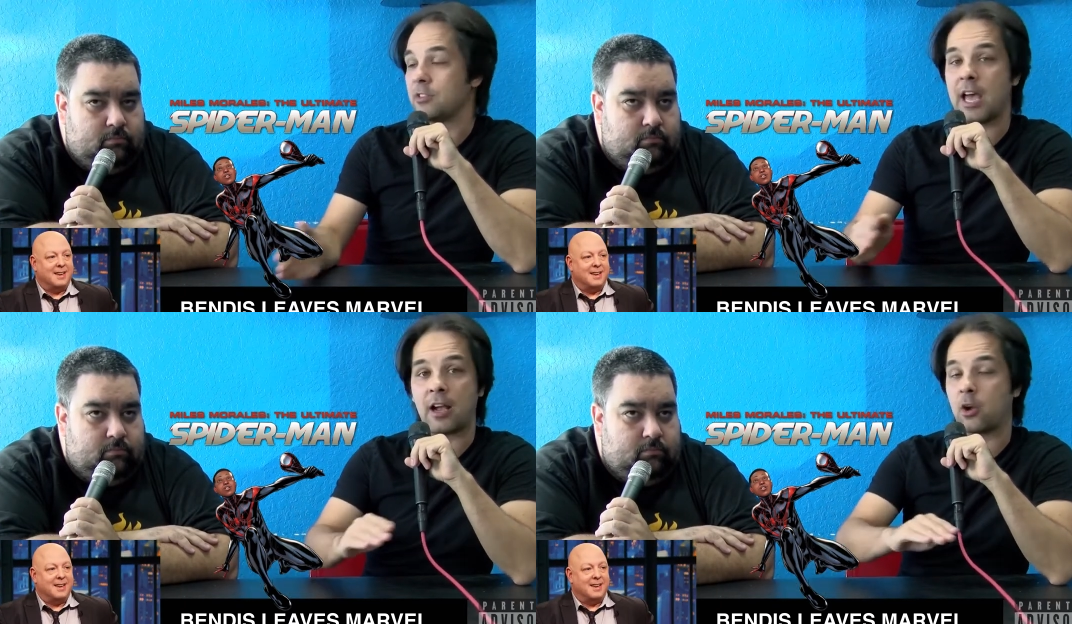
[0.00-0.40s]

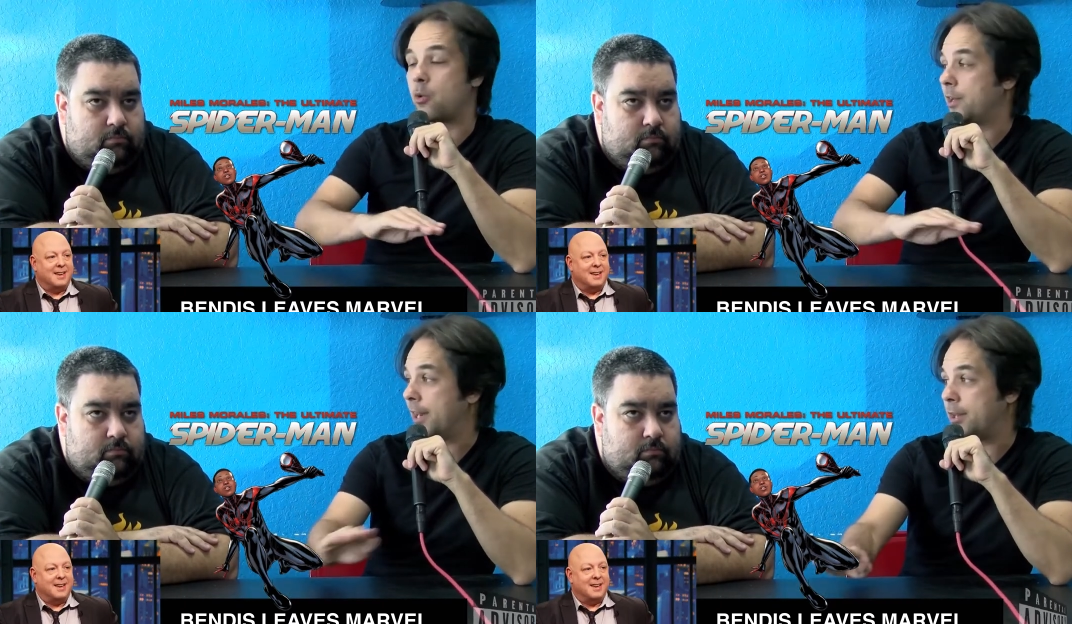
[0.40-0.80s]
Speaker 1: not
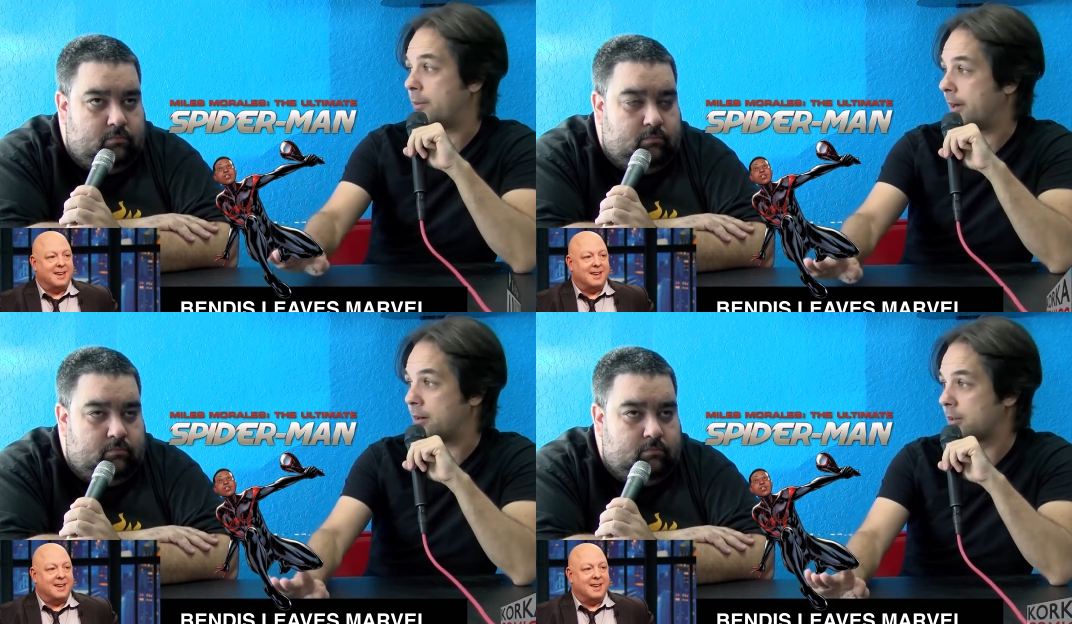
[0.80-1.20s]
going
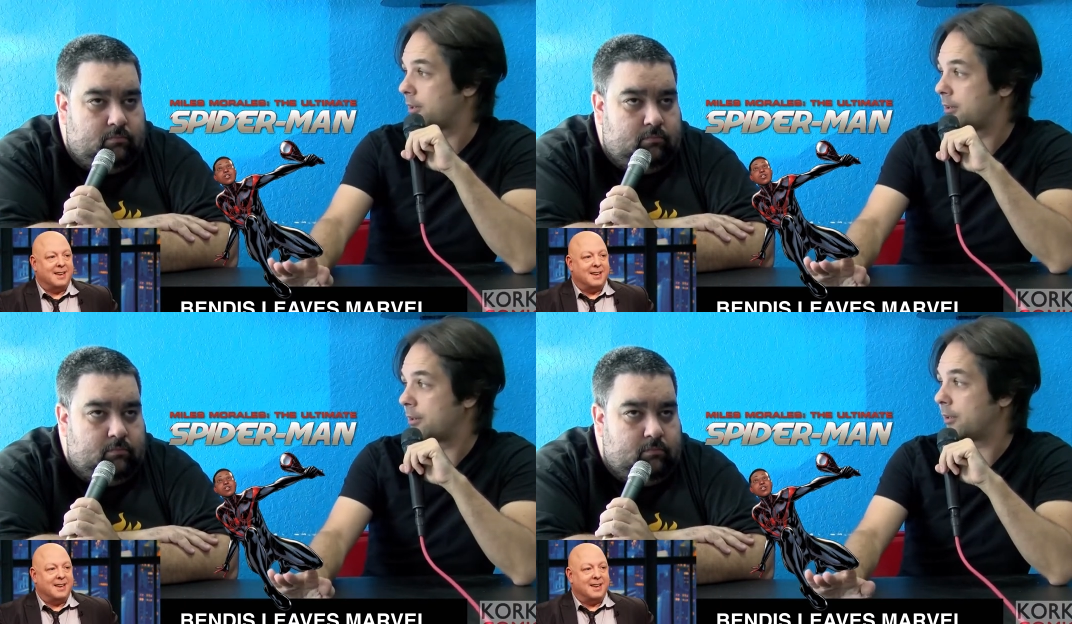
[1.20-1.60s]
anywhere.
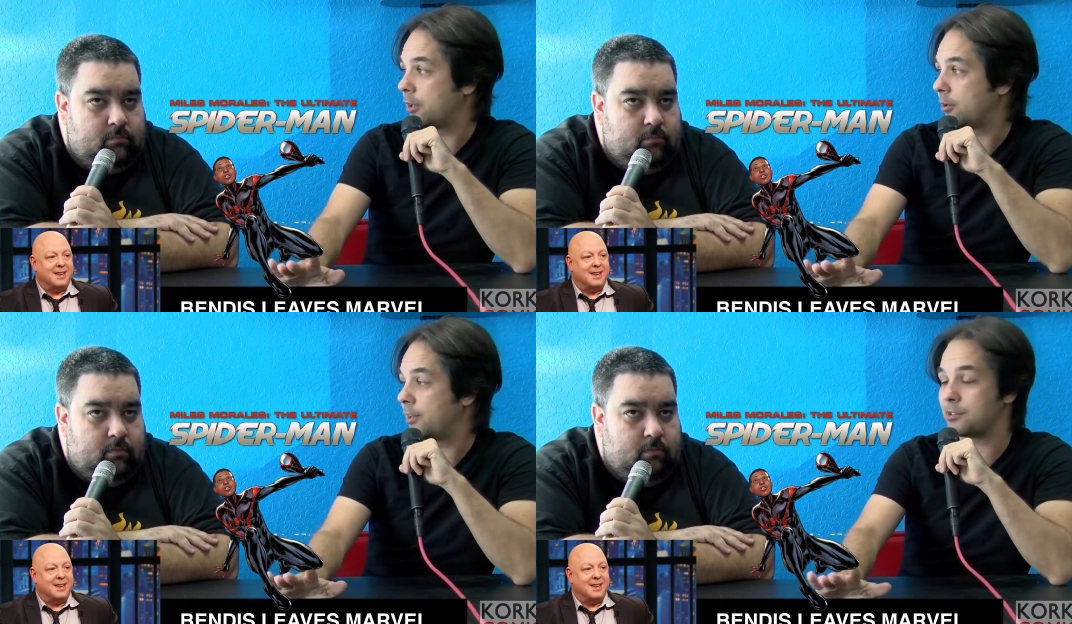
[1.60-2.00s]
Speaker 2: You
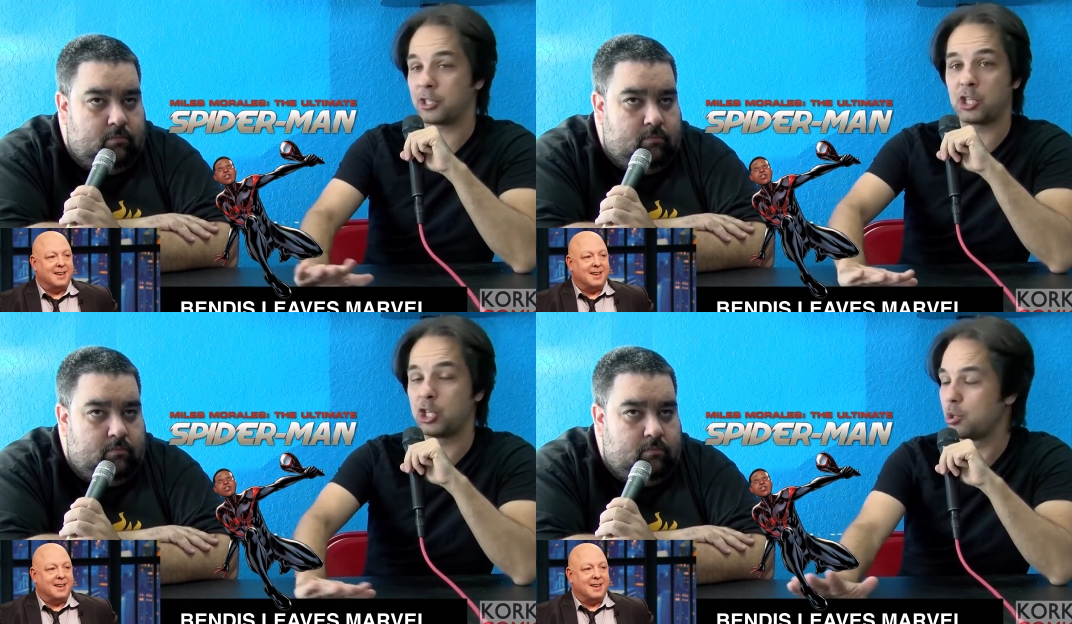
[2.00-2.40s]
know, he's a
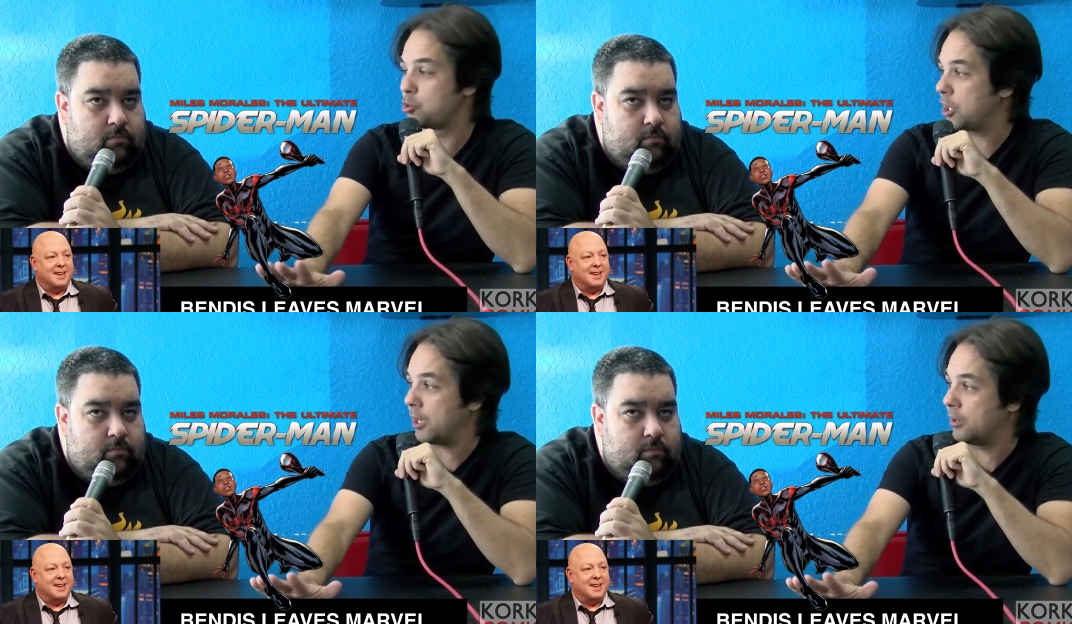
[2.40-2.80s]

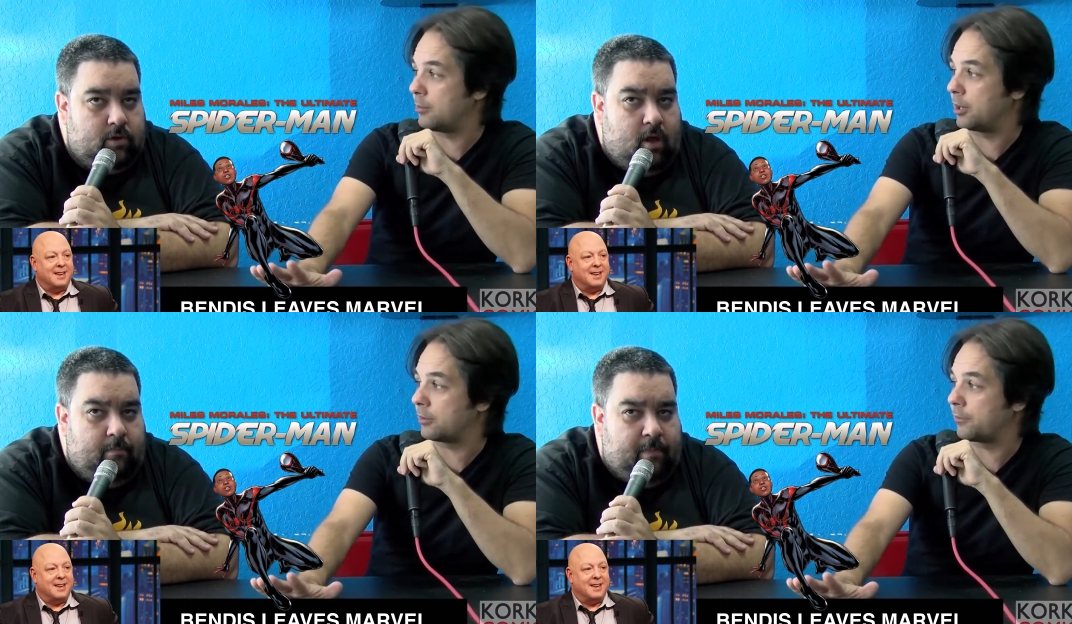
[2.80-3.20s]
huge hit
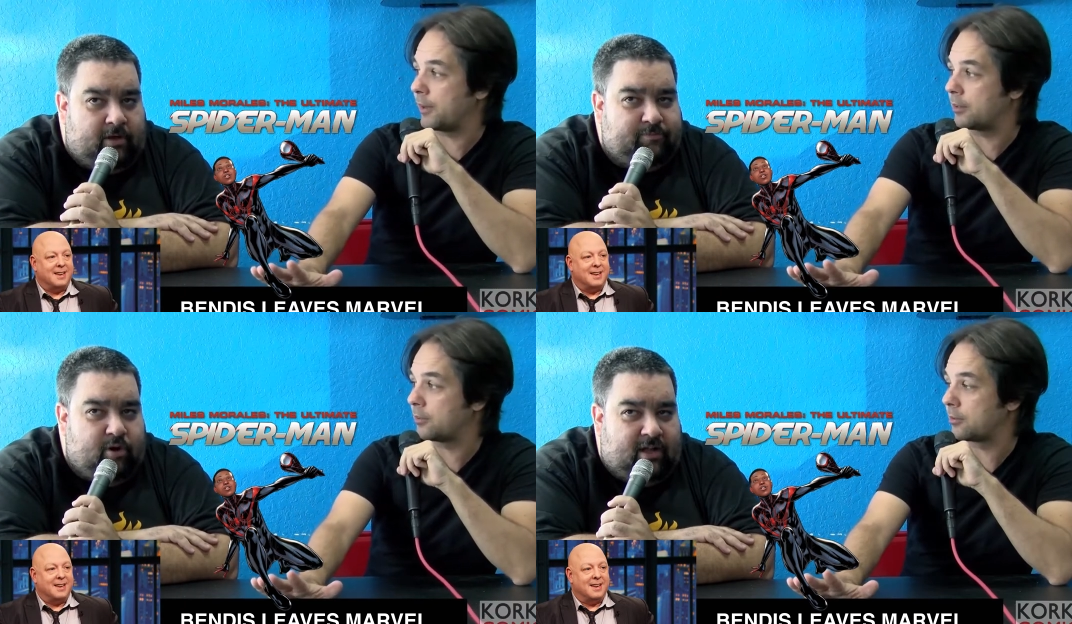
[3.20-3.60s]
among
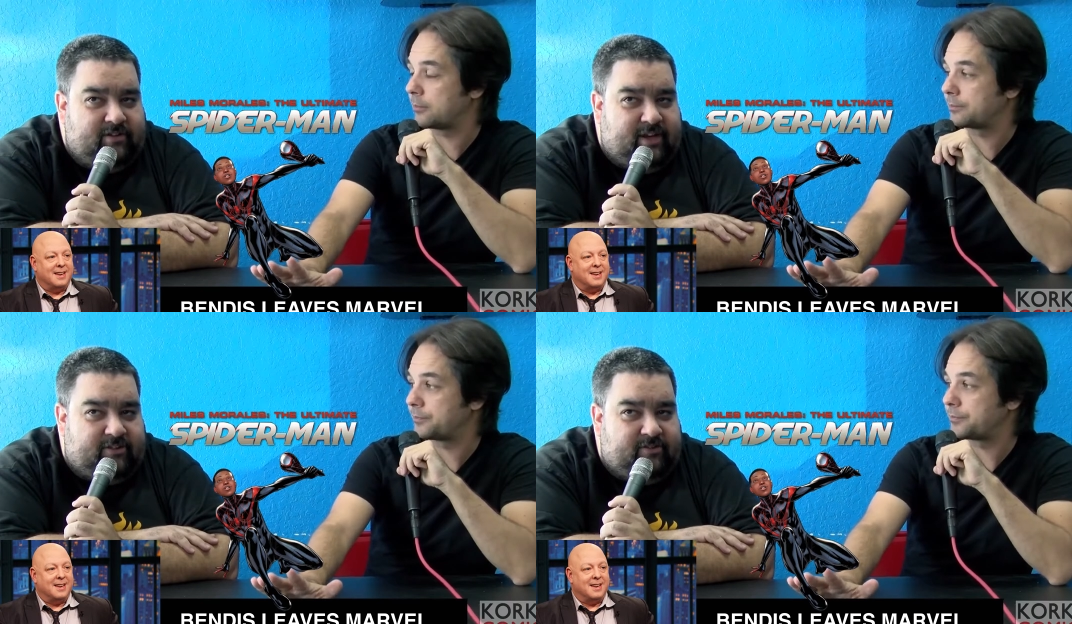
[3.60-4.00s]
Miles fans.
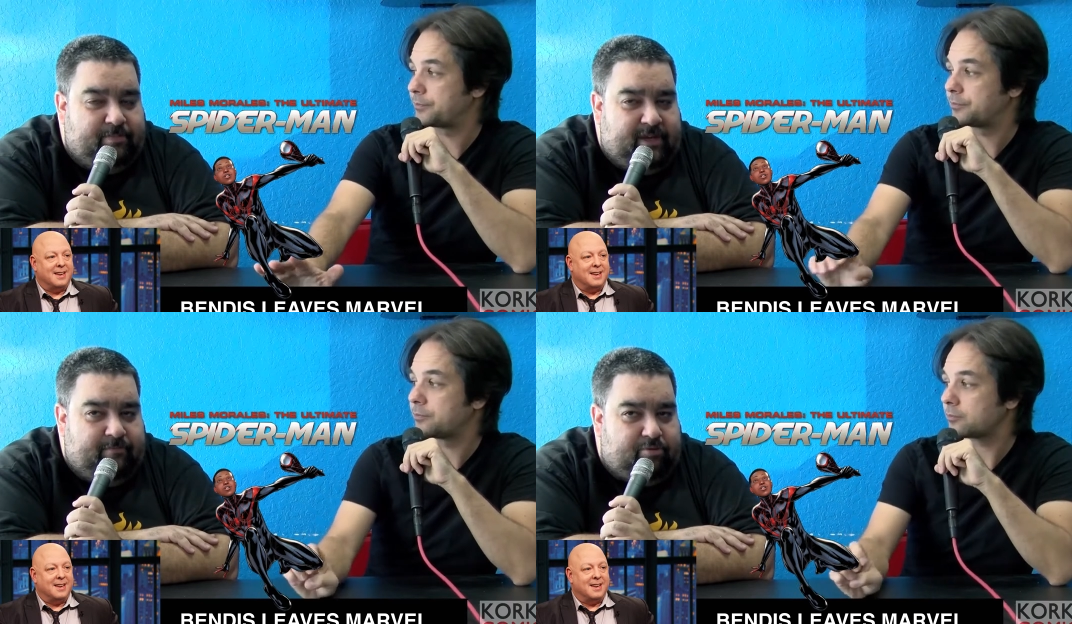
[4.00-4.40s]
Morales has to
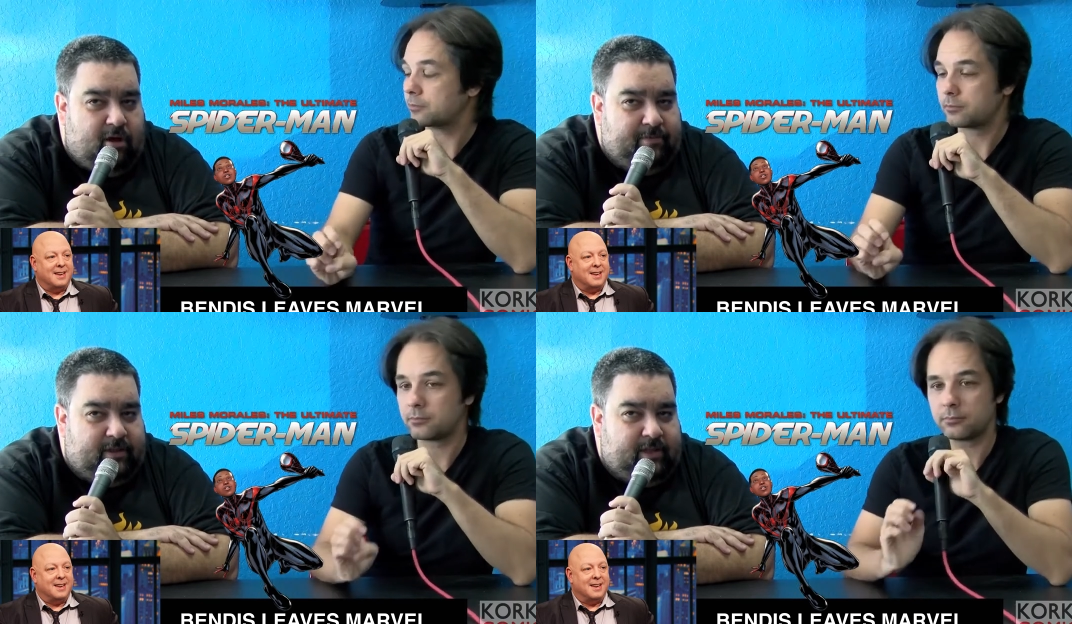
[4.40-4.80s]
be
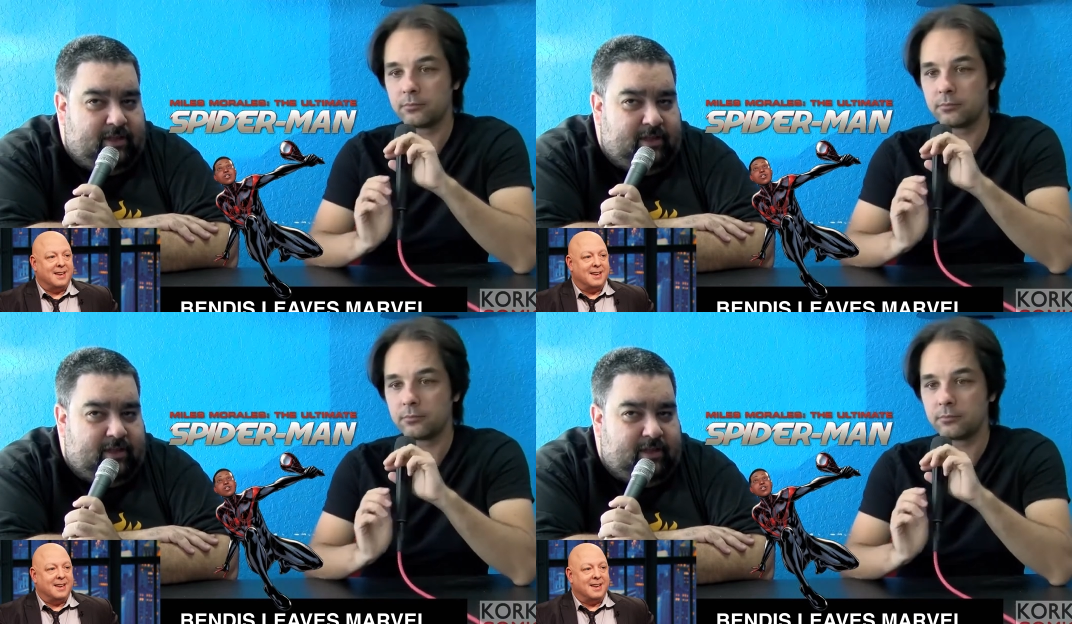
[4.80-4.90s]
probably the